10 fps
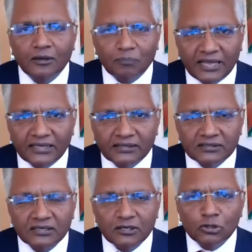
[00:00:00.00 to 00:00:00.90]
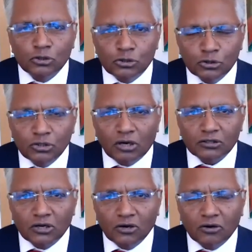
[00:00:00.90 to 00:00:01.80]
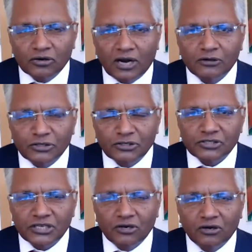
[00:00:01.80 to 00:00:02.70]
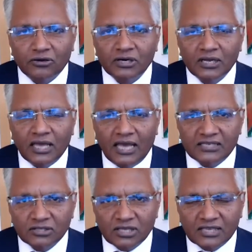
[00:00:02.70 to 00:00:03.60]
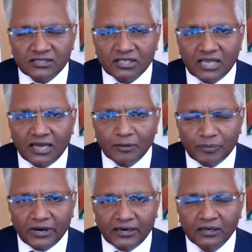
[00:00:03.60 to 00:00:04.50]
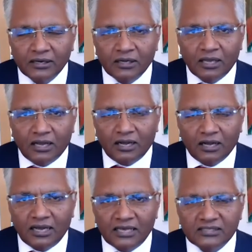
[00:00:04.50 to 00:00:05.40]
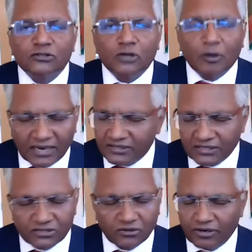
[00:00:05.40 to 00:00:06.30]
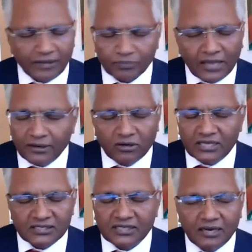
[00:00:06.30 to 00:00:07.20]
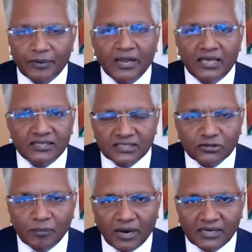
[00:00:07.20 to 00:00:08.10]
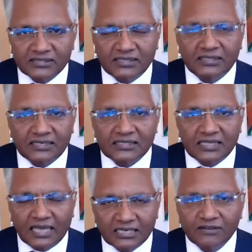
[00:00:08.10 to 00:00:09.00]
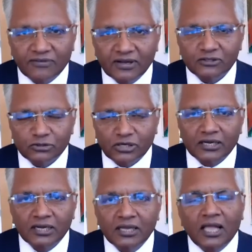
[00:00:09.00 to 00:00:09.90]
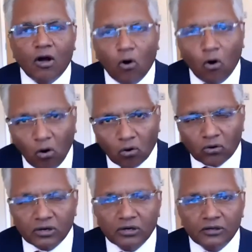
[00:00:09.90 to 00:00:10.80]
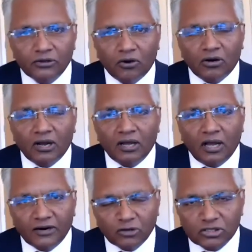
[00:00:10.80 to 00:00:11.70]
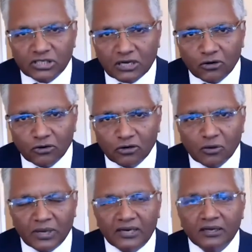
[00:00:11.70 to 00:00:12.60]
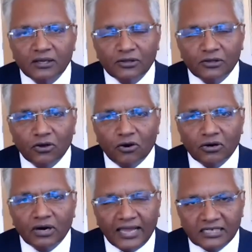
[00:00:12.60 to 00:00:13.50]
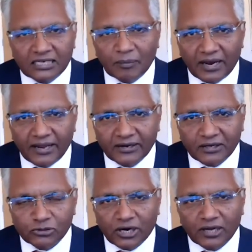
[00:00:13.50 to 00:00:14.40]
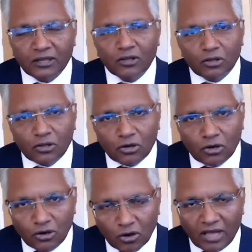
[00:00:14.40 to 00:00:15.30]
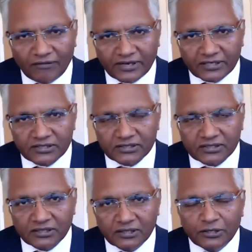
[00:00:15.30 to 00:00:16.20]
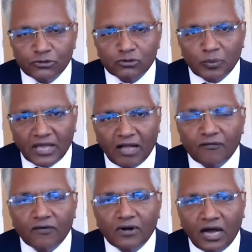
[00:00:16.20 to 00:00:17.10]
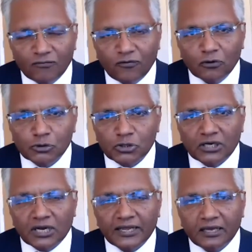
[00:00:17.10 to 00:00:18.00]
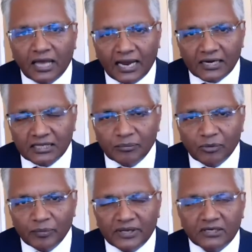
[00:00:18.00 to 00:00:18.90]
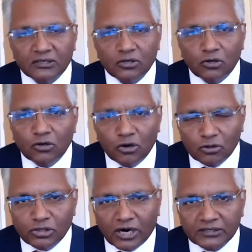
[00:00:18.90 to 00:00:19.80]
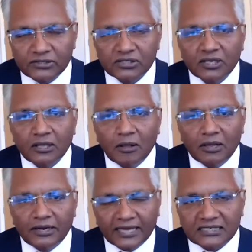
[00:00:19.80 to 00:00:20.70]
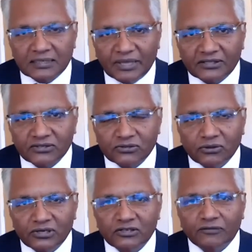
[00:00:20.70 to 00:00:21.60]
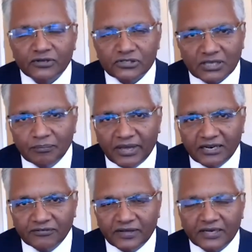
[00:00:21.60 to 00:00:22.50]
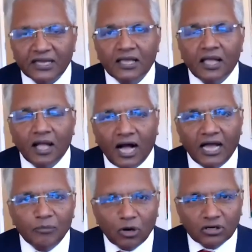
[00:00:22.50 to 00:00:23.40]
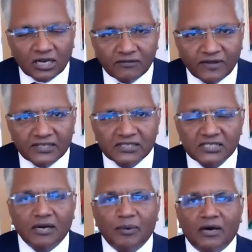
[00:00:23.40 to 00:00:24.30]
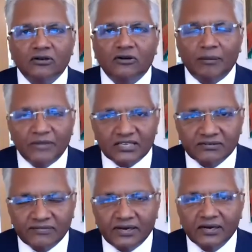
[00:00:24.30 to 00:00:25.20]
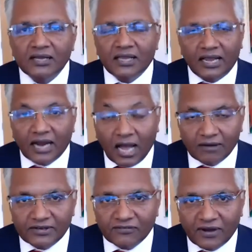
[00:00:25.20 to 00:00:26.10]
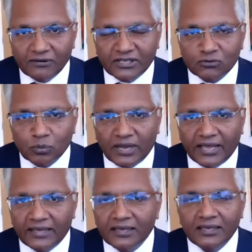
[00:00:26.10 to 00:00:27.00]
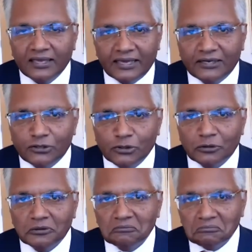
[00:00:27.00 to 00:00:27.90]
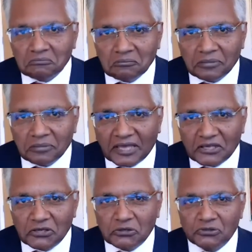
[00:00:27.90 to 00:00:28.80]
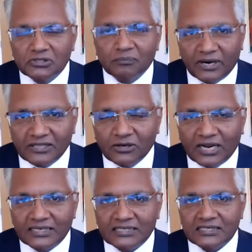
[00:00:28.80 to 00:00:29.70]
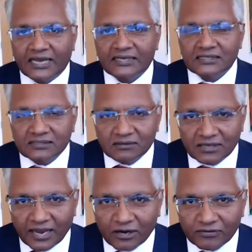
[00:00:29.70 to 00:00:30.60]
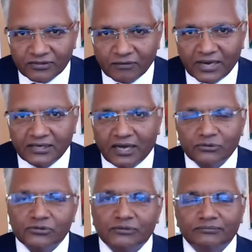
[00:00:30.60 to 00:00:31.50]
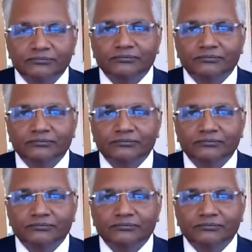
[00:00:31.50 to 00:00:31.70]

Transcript: Please do not go around using your azathioprine, uh, azithromycin, sorry, not azathioprine, azithromycin, that's the antifungal drug, or your hydroxychloroquine, your anti-malarial drug. No evidence. So we have, unfortunately, at the moment, no drugs. Dexamethasone is of some benefit. I'm not convinced about remdesivir and how it found its way into being used by the United States care of the White House.